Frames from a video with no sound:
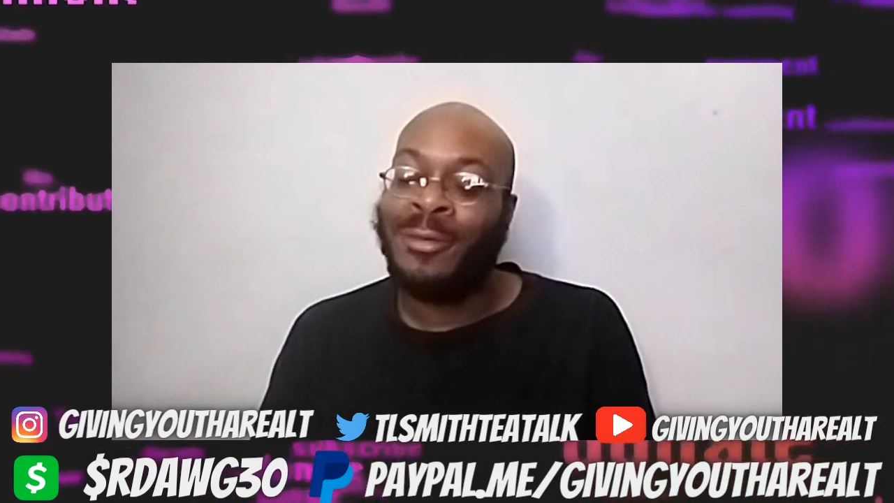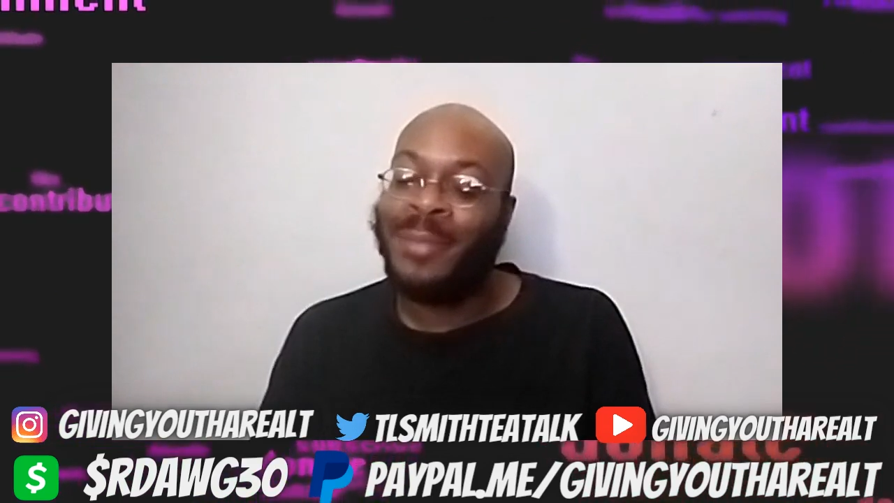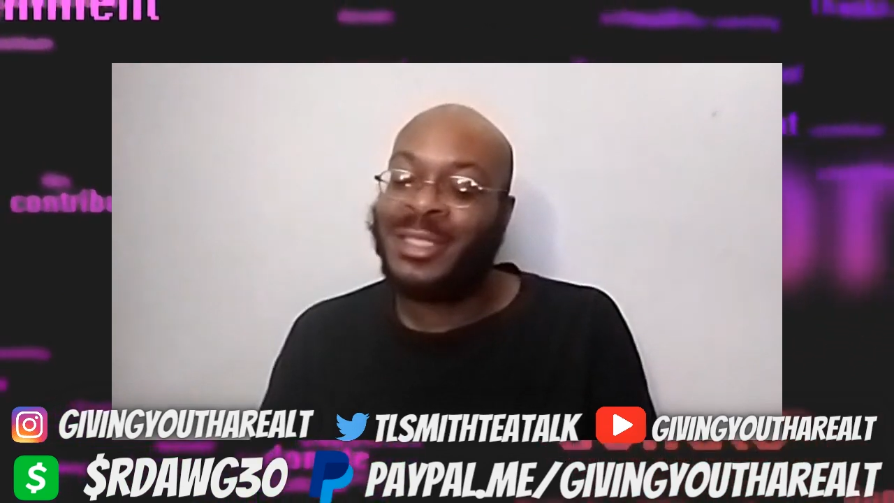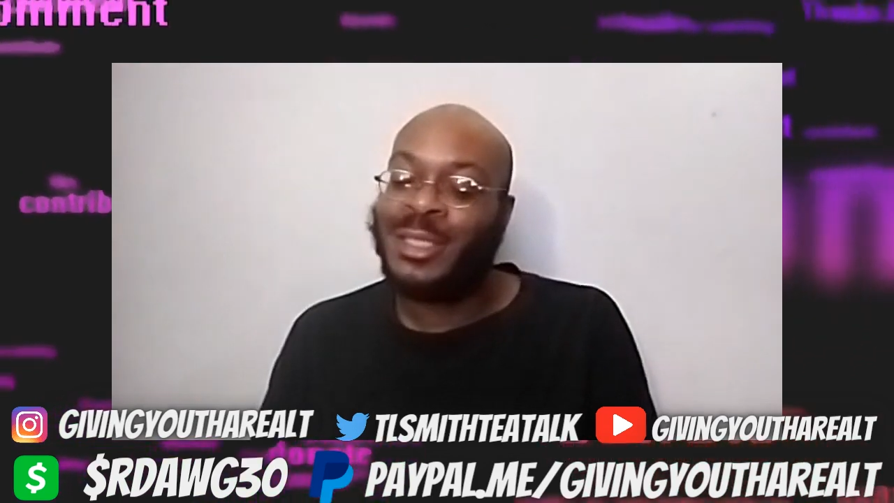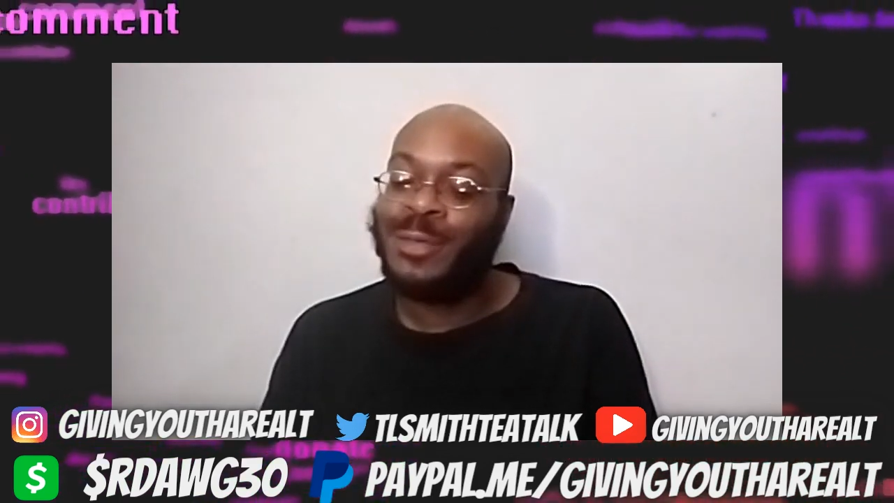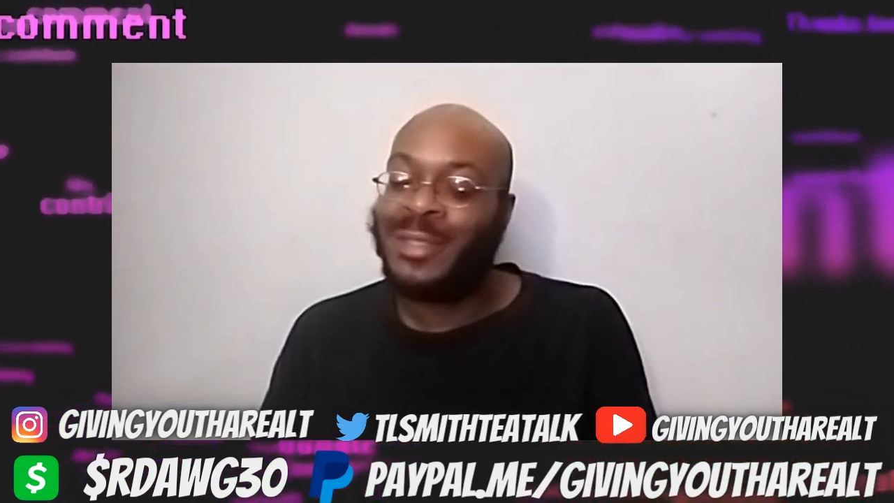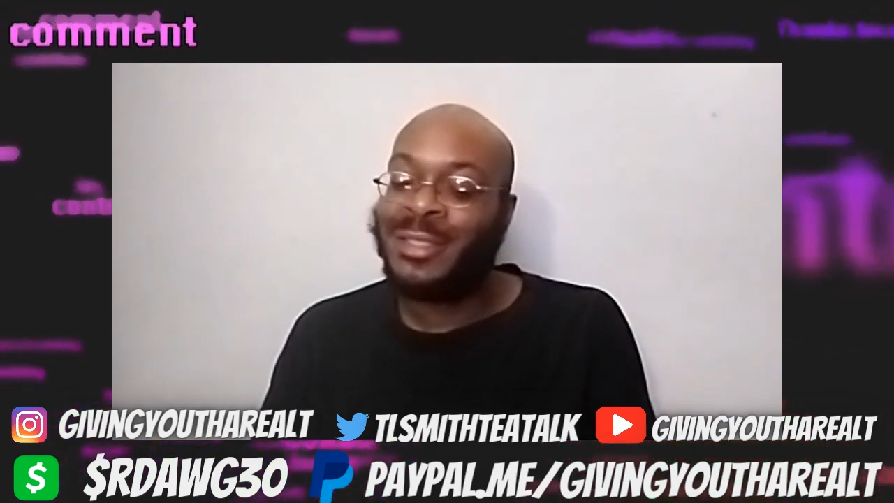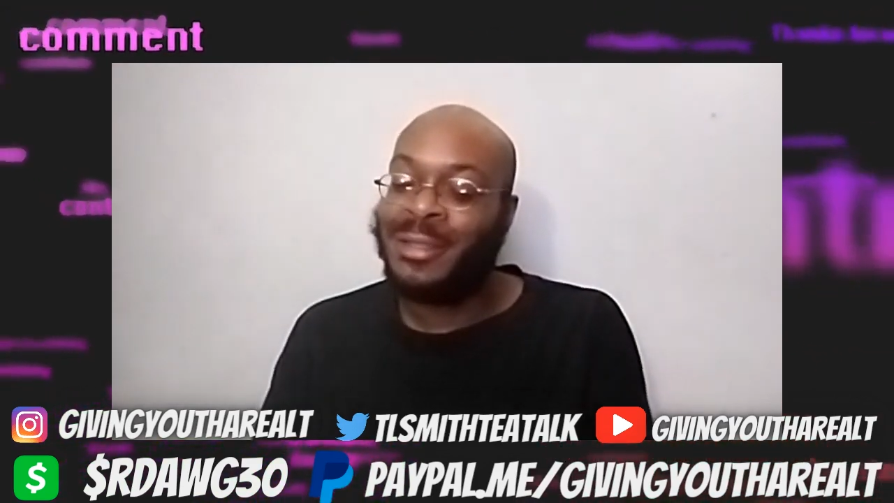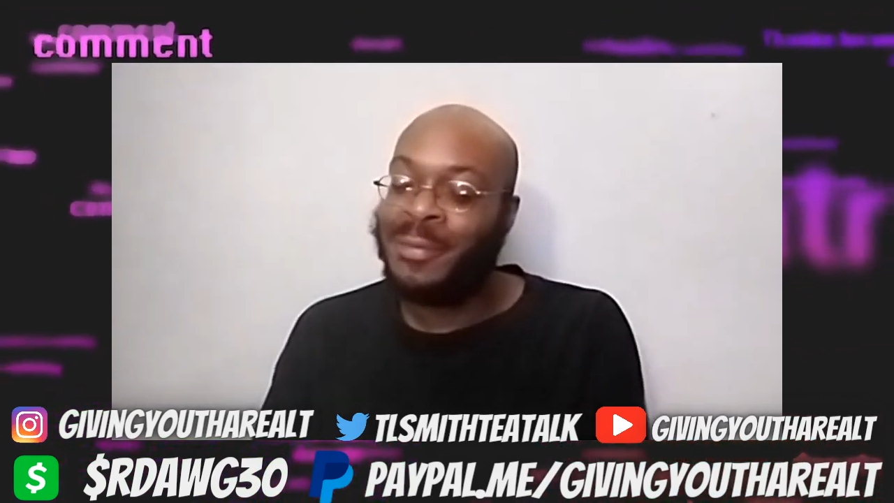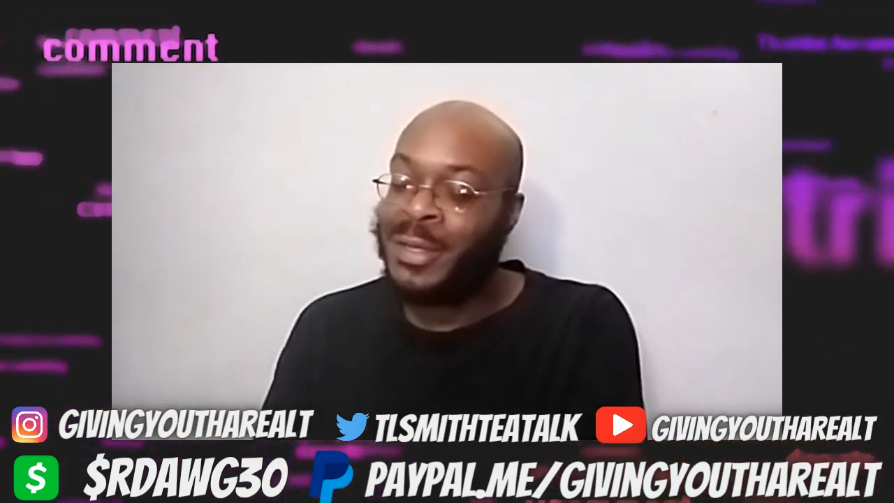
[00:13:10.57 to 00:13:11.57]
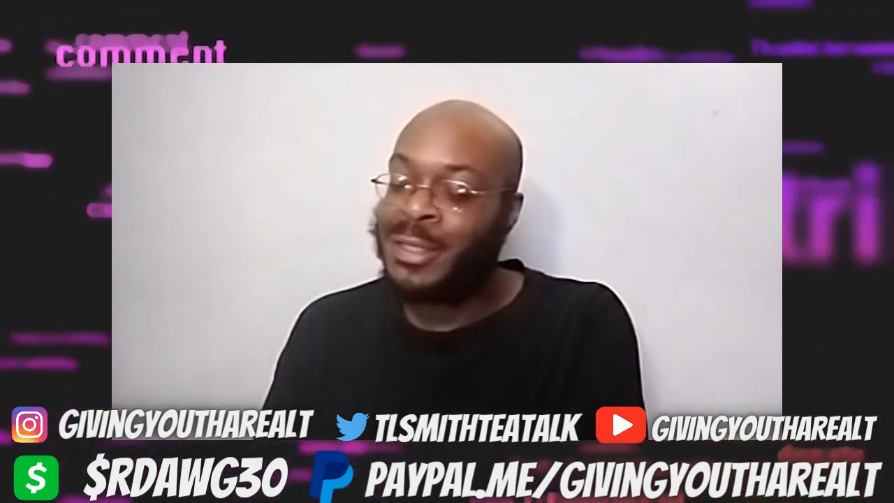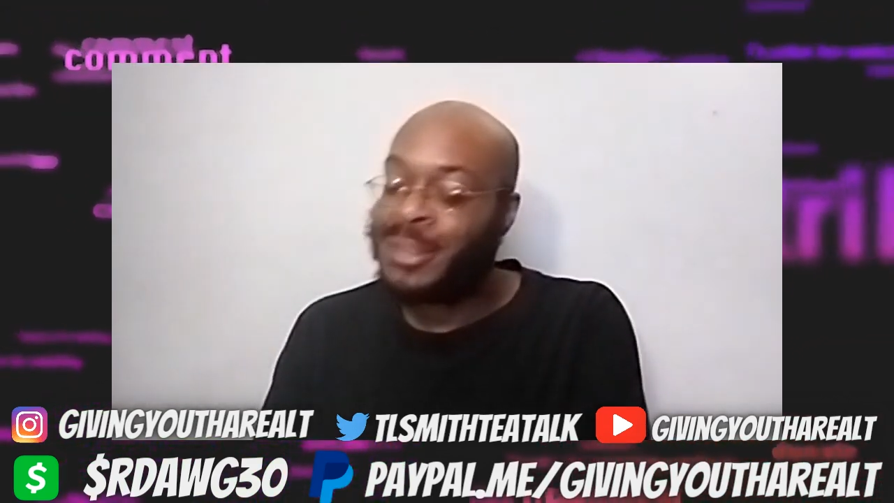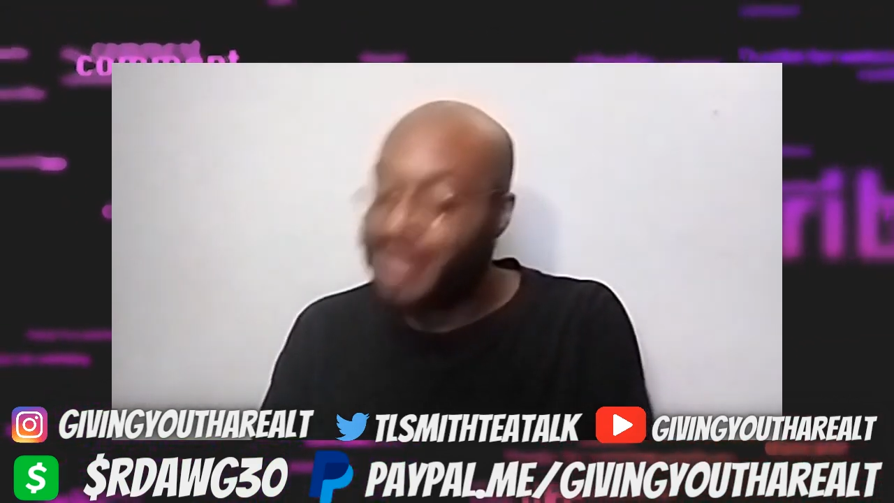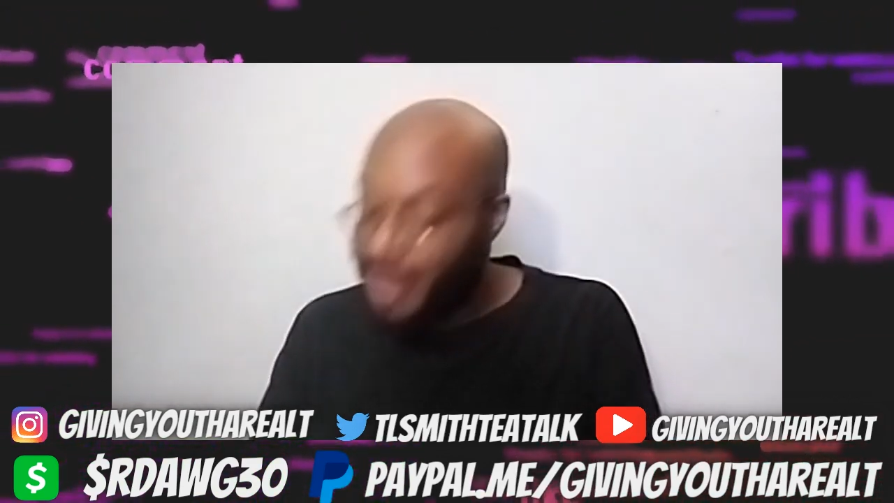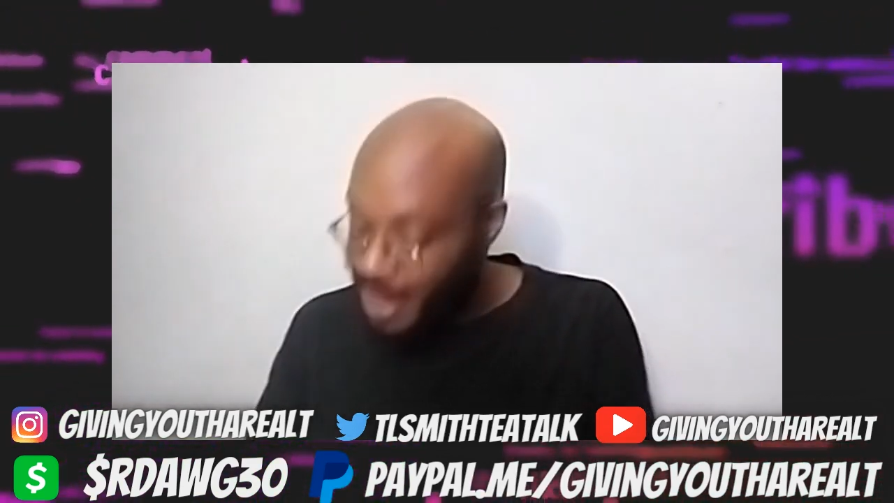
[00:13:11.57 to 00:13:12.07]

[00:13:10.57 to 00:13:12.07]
May she rest in peace.